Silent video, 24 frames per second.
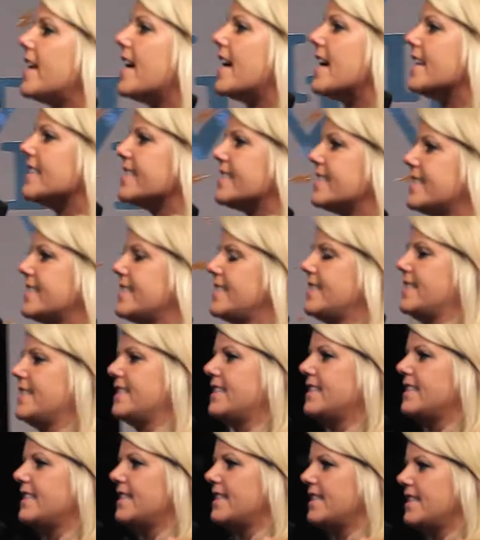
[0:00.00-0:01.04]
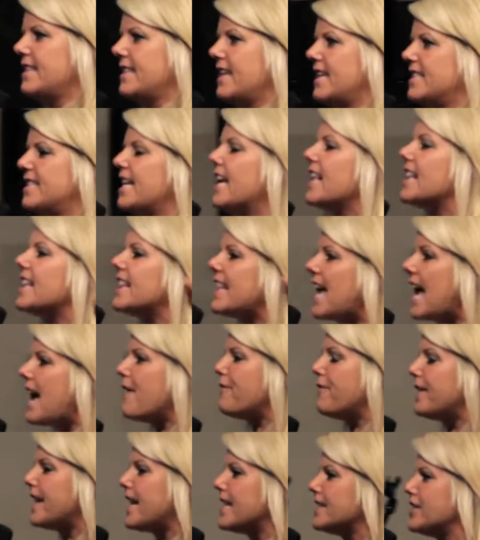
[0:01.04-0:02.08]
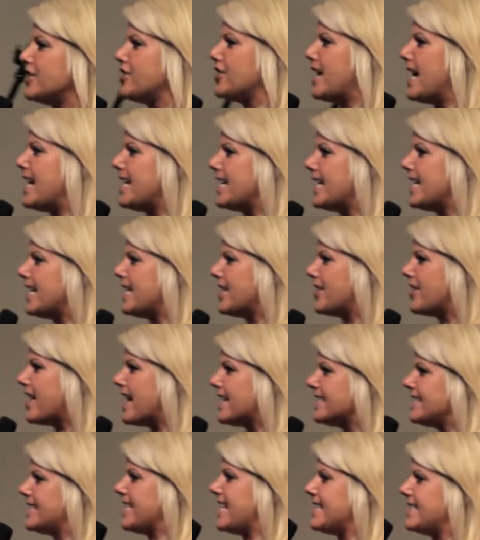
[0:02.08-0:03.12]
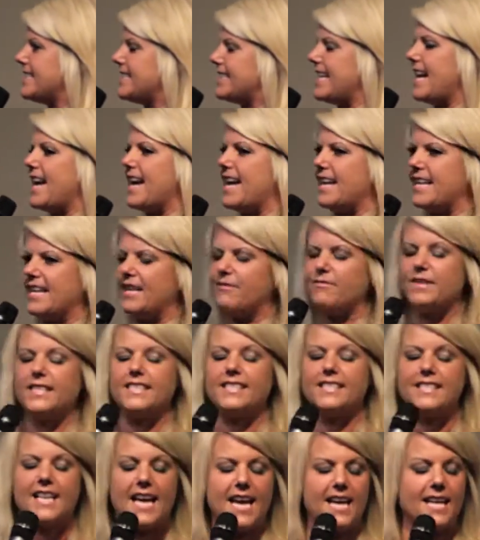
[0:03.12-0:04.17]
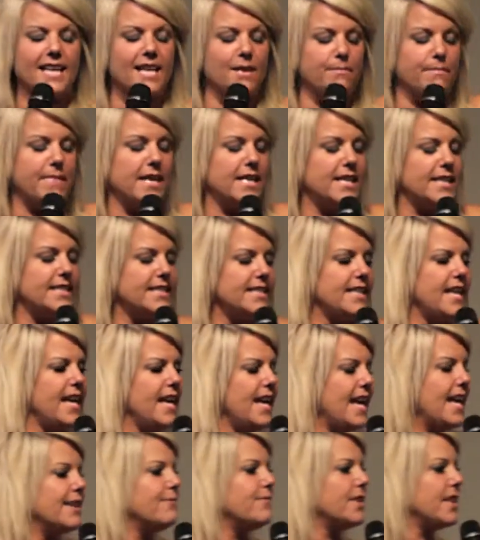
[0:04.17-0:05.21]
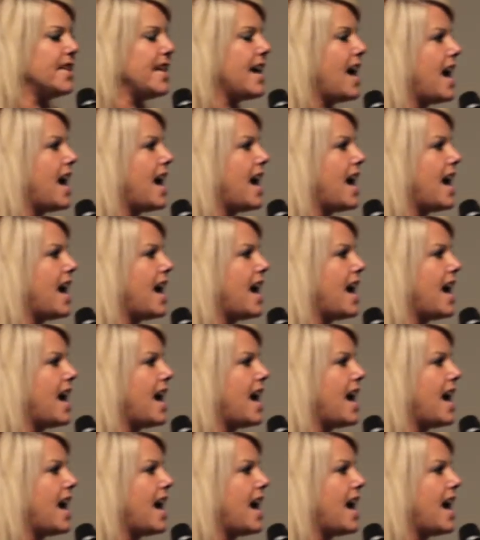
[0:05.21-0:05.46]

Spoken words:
at us. To laugh at us trying to get across that sand. It was like embarrassing and really